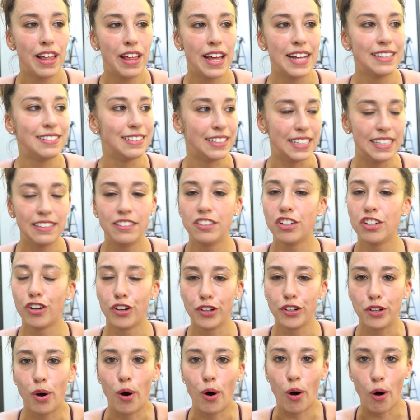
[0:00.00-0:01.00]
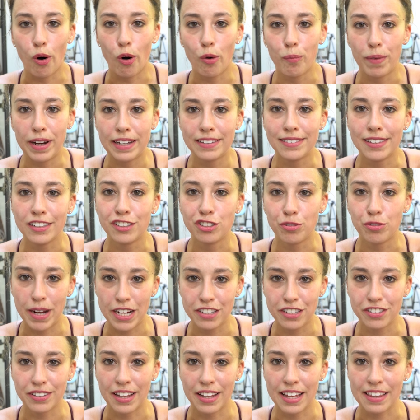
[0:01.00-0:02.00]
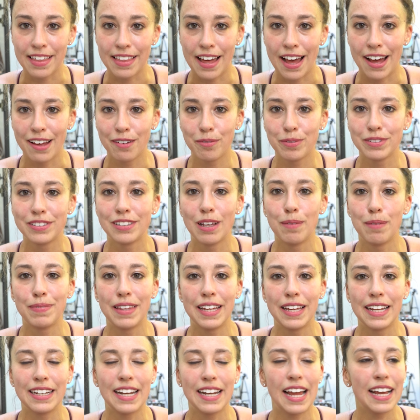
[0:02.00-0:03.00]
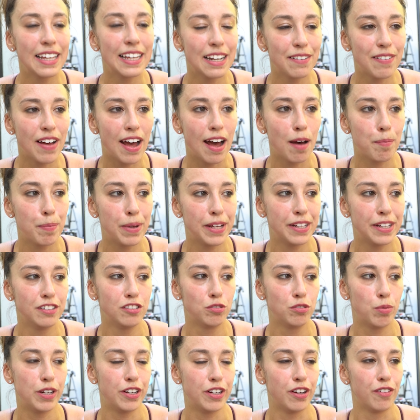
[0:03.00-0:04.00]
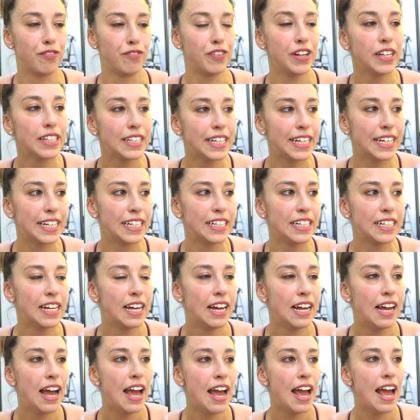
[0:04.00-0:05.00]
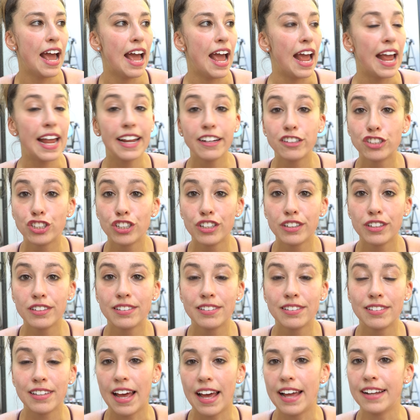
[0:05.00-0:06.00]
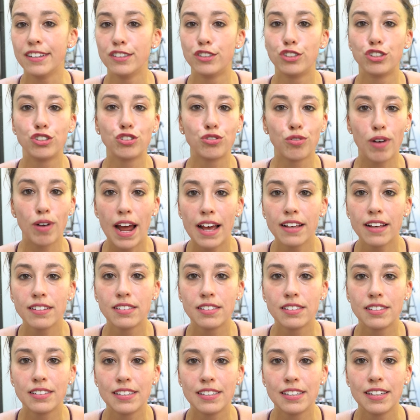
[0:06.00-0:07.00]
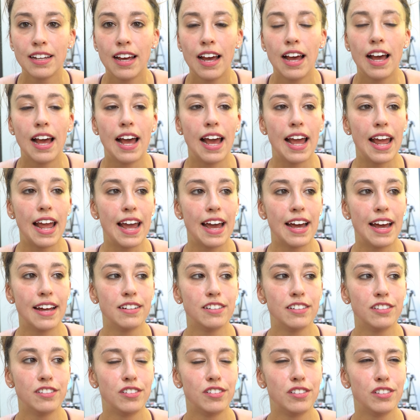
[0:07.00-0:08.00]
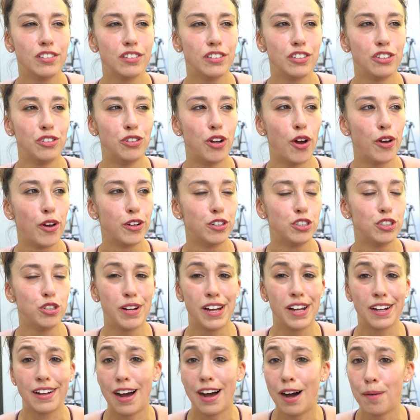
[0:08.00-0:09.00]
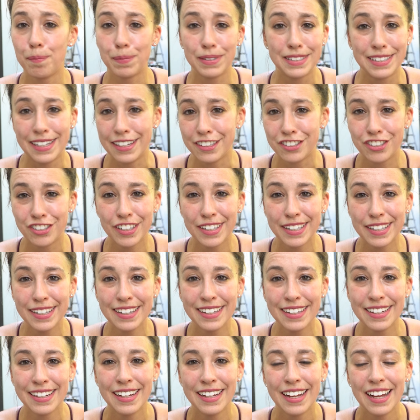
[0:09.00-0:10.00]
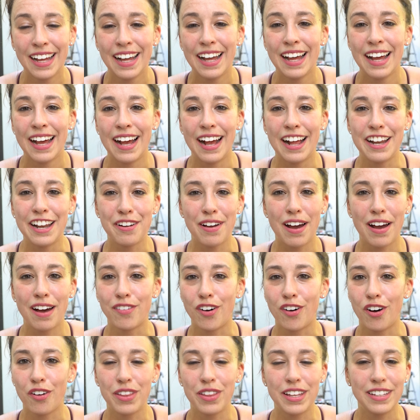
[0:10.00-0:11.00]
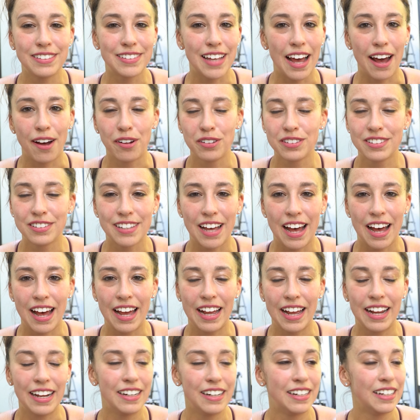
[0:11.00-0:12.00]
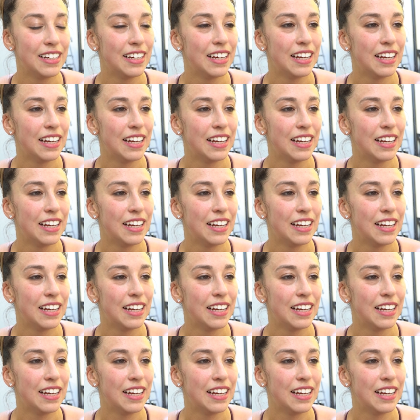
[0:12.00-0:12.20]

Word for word: it's easier to go home in a situation like that. When something negative happens, when you're feeling anxious and stressed and you know you're doing a competition and you have all these outside